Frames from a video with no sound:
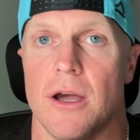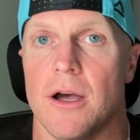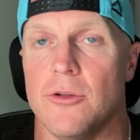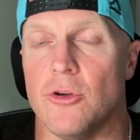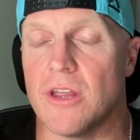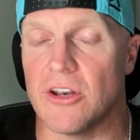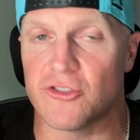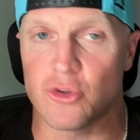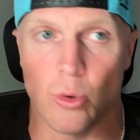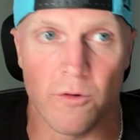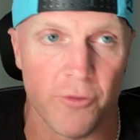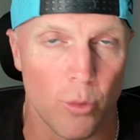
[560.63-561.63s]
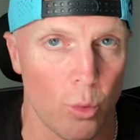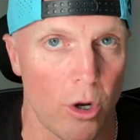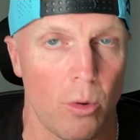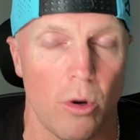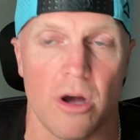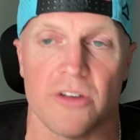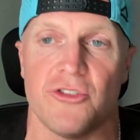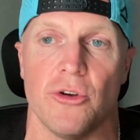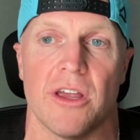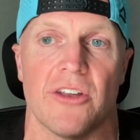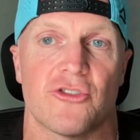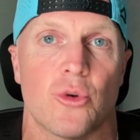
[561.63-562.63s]
You'll get a score for wall walks. You'll
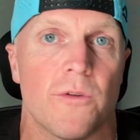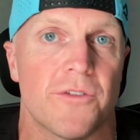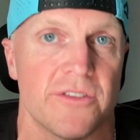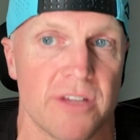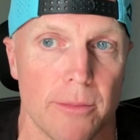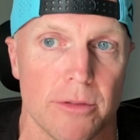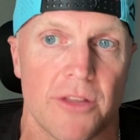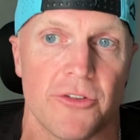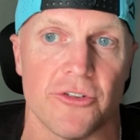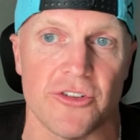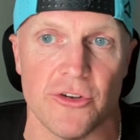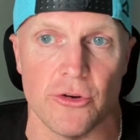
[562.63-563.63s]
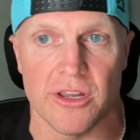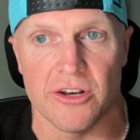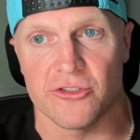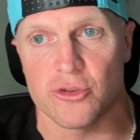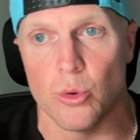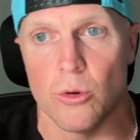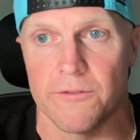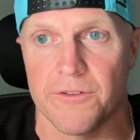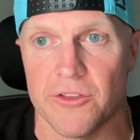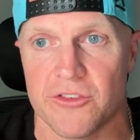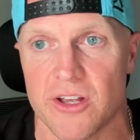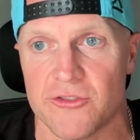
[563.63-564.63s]
get a score for double unders, and you'll get a score for
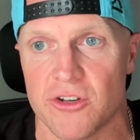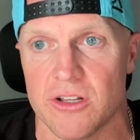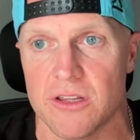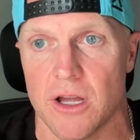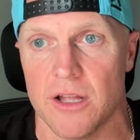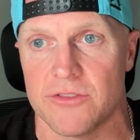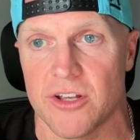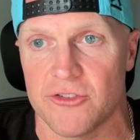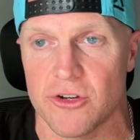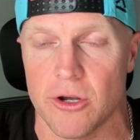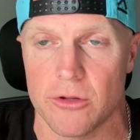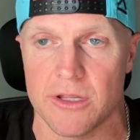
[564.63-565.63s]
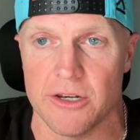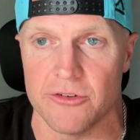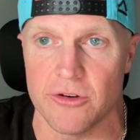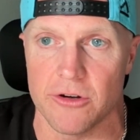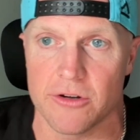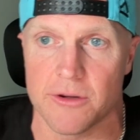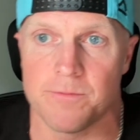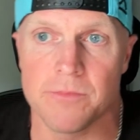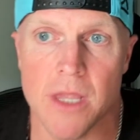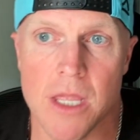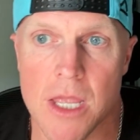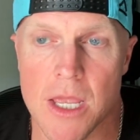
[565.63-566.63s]
the touch and go clean and jerk.
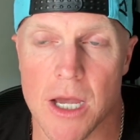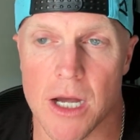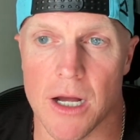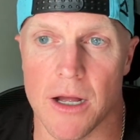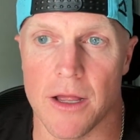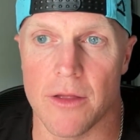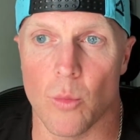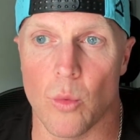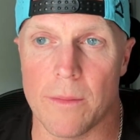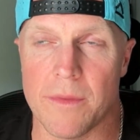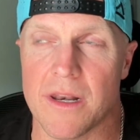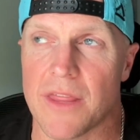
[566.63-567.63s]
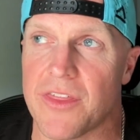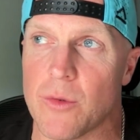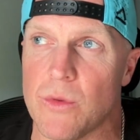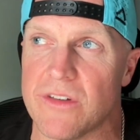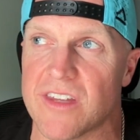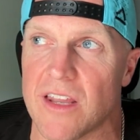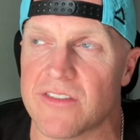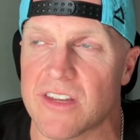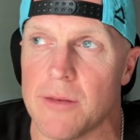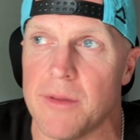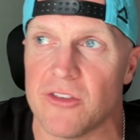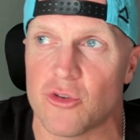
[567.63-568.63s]
Women, I think we said it's
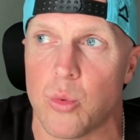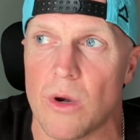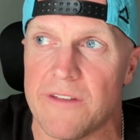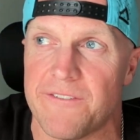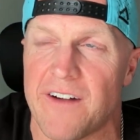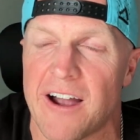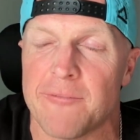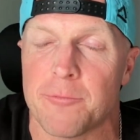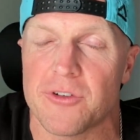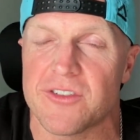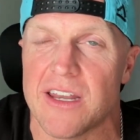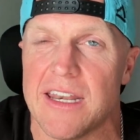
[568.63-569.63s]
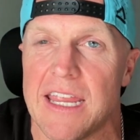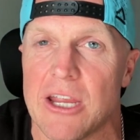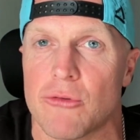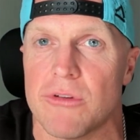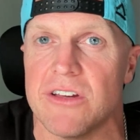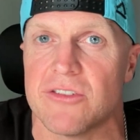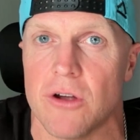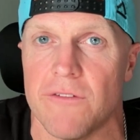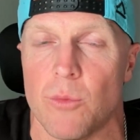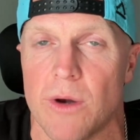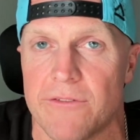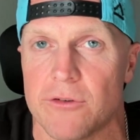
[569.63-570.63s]
going to be a 25% increase of
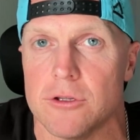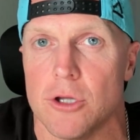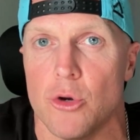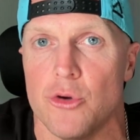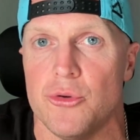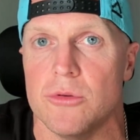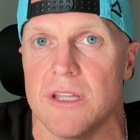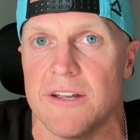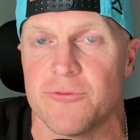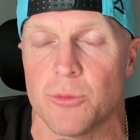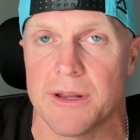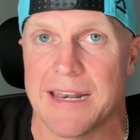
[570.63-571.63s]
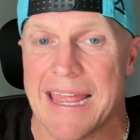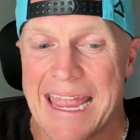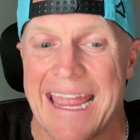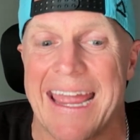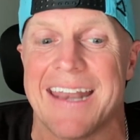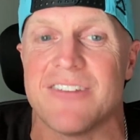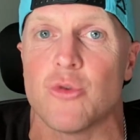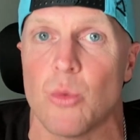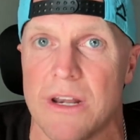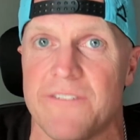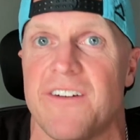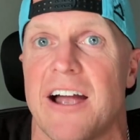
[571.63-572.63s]
whatever load you lift. We're going to add
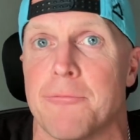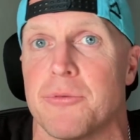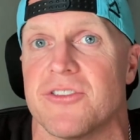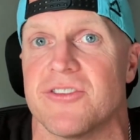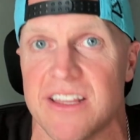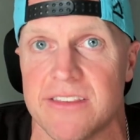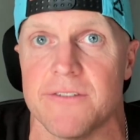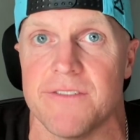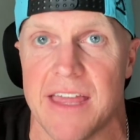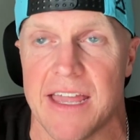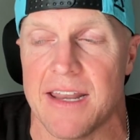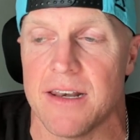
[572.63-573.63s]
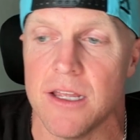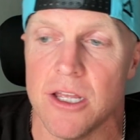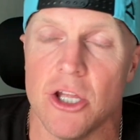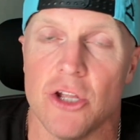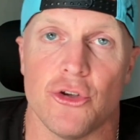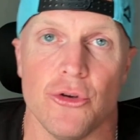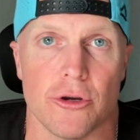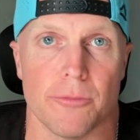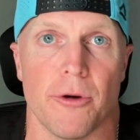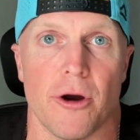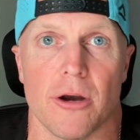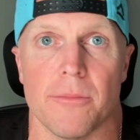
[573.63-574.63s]
25% of that to your
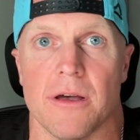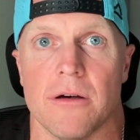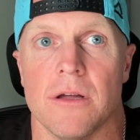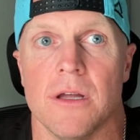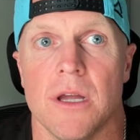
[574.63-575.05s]
barbell